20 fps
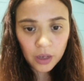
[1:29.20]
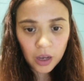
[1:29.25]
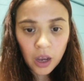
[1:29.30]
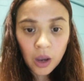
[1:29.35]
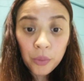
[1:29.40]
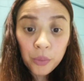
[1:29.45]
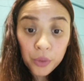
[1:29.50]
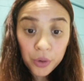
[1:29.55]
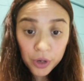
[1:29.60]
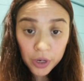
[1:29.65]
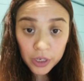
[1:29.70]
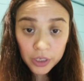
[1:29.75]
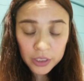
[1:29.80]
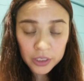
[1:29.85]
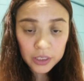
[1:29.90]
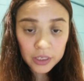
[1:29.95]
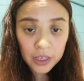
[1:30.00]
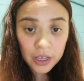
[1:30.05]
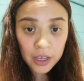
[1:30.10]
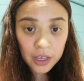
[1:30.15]

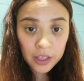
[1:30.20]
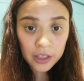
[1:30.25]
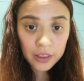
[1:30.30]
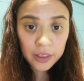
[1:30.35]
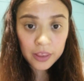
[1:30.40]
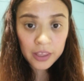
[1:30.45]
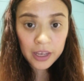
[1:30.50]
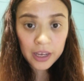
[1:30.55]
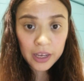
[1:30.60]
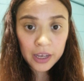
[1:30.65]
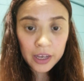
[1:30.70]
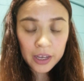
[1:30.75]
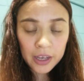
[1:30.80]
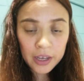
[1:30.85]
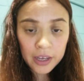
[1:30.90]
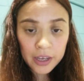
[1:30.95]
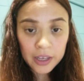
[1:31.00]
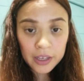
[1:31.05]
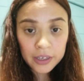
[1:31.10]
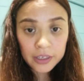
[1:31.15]
words
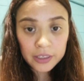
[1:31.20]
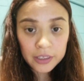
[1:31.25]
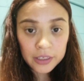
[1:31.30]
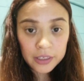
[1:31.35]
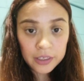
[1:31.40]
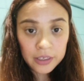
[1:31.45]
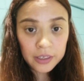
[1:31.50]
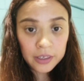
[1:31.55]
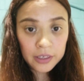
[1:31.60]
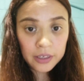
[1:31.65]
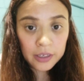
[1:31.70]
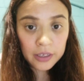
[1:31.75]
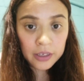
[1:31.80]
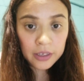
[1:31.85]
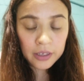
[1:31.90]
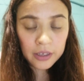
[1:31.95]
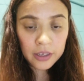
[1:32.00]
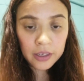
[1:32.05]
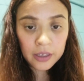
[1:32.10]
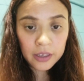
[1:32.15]
that
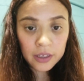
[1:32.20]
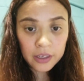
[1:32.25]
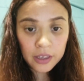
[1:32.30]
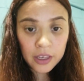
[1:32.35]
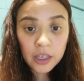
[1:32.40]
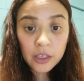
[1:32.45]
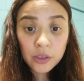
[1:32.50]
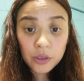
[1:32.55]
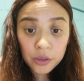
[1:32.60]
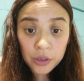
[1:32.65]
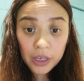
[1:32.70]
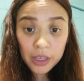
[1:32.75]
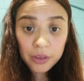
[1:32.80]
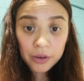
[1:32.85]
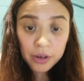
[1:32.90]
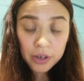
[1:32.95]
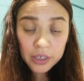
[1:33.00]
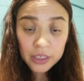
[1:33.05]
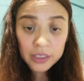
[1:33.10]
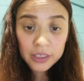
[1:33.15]
get
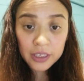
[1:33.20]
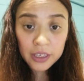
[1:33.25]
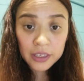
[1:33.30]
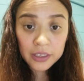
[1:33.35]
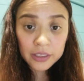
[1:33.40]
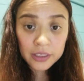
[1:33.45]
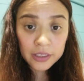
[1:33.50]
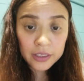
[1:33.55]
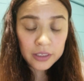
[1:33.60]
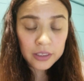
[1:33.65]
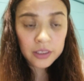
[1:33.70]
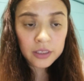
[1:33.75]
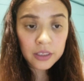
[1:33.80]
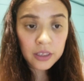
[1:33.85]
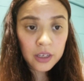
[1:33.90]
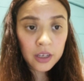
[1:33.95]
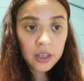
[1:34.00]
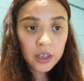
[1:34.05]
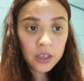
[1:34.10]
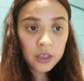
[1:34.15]
together a sentence.
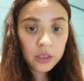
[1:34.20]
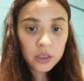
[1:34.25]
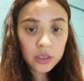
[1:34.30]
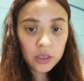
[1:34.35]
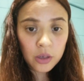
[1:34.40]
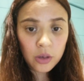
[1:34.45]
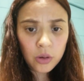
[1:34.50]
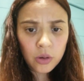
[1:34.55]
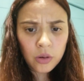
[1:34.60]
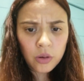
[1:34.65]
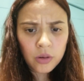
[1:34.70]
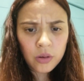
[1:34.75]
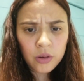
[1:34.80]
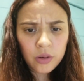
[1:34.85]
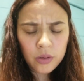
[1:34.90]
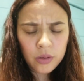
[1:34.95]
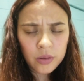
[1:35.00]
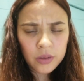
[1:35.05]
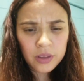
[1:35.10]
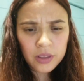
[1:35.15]

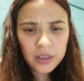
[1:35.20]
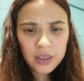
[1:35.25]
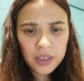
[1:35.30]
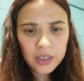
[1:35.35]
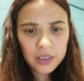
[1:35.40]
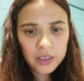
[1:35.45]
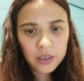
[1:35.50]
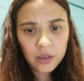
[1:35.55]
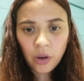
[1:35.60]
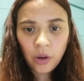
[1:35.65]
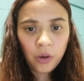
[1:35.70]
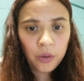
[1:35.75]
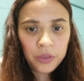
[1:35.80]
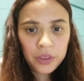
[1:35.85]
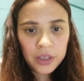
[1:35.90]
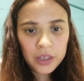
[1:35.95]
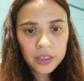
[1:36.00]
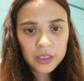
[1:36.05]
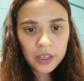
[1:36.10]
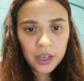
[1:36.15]
So this
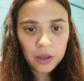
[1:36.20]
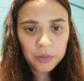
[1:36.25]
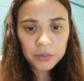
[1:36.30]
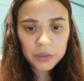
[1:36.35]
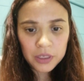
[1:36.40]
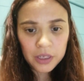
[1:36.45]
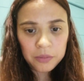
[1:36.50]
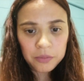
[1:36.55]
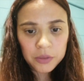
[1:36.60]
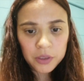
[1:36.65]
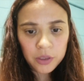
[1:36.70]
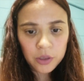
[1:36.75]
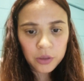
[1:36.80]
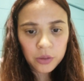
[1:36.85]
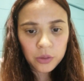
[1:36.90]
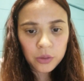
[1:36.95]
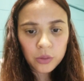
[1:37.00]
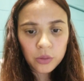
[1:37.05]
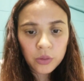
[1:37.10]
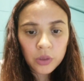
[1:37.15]
helps them
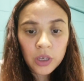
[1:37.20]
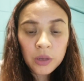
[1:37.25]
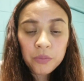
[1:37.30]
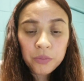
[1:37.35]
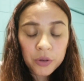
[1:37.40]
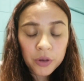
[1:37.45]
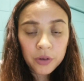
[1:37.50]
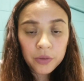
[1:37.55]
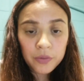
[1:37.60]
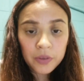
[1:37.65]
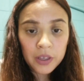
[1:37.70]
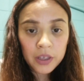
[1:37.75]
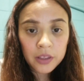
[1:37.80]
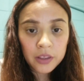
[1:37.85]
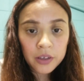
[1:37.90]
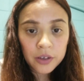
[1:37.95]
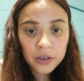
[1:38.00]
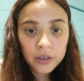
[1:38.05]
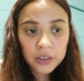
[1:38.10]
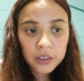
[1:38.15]
to improve in
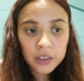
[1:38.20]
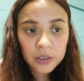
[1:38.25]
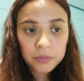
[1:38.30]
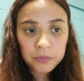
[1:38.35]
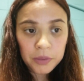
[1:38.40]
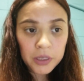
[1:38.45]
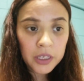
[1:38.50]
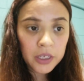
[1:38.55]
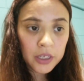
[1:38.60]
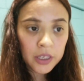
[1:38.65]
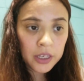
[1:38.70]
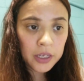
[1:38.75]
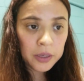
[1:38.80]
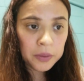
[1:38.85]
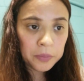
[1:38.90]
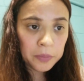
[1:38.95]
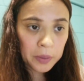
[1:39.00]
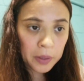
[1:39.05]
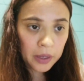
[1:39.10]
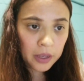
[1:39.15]
their
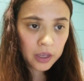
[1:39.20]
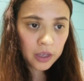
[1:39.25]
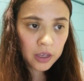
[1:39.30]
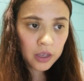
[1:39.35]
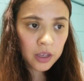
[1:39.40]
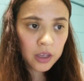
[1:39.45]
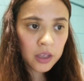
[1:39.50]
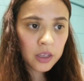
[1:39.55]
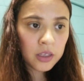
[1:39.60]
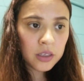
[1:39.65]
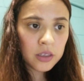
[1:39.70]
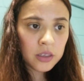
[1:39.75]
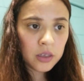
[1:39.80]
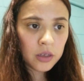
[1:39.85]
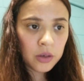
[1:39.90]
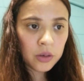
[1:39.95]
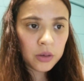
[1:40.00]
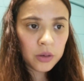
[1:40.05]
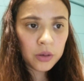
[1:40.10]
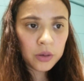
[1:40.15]
speaking.
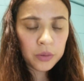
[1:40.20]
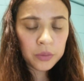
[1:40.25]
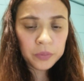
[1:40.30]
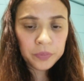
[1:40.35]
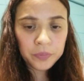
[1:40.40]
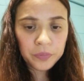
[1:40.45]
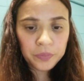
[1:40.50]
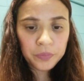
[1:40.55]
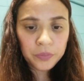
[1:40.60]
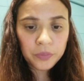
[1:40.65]
So